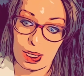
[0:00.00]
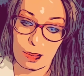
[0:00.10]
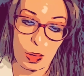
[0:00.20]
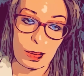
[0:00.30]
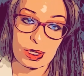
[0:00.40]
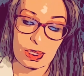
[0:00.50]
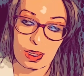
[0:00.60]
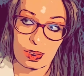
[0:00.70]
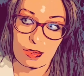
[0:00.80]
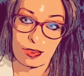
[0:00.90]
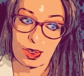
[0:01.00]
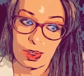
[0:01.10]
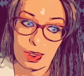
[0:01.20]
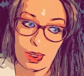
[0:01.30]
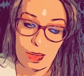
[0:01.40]
a moment of
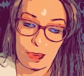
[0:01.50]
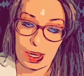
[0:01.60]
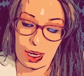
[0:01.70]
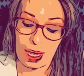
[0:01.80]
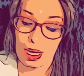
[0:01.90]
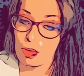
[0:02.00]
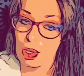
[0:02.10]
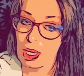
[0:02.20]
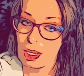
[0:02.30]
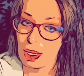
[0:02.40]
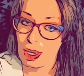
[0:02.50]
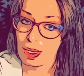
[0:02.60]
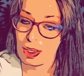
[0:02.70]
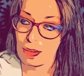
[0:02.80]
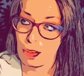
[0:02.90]
being angry
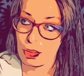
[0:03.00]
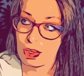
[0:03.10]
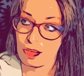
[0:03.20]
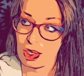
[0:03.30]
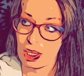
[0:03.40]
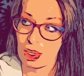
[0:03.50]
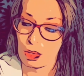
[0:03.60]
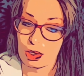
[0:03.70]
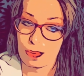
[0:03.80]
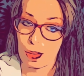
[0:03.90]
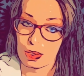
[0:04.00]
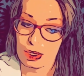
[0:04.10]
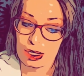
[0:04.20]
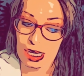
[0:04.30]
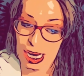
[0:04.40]
and impulsively or
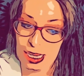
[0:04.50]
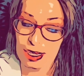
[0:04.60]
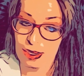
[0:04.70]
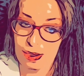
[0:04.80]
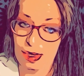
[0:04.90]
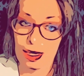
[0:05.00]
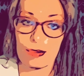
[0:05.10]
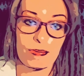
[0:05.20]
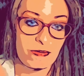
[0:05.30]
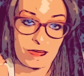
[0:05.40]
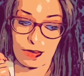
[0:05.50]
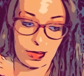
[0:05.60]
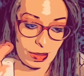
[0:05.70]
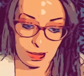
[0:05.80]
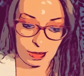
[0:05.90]
spontaneously
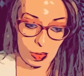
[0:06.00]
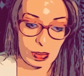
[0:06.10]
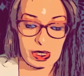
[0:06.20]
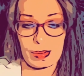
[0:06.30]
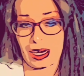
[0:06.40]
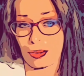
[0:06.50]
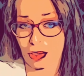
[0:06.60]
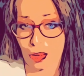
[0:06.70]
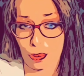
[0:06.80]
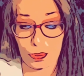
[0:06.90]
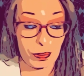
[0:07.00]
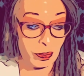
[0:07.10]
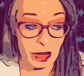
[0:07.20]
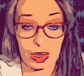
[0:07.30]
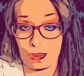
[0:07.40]
throwing something out there.
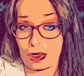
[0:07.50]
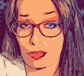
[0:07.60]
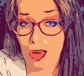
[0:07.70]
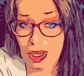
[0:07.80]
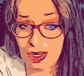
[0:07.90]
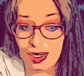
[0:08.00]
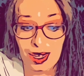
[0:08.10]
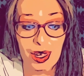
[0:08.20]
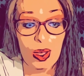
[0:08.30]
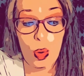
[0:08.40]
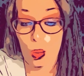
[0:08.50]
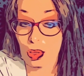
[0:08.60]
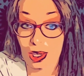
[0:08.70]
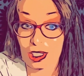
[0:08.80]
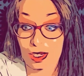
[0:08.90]
They could be drunk, or they
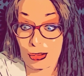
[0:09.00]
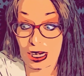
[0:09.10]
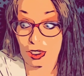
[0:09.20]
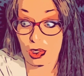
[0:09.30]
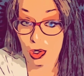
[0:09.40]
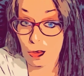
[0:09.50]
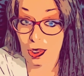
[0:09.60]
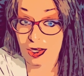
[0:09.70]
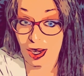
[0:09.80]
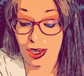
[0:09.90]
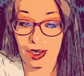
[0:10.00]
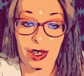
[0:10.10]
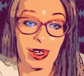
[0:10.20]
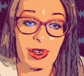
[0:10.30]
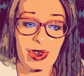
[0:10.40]
could just be like super excited
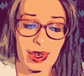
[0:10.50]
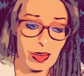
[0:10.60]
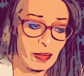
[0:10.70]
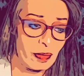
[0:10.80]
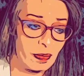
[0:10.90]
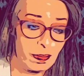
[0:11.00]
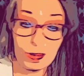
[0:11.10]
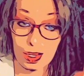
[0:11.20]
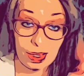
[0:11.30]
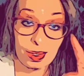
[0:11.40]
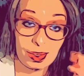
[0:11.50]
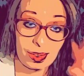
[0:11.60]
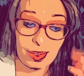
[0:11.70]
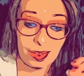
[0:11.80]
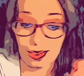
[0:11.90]
and like
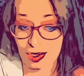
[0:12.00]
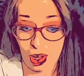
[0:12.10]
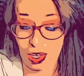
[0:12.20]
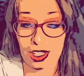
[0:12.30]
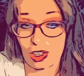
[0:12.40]
talking,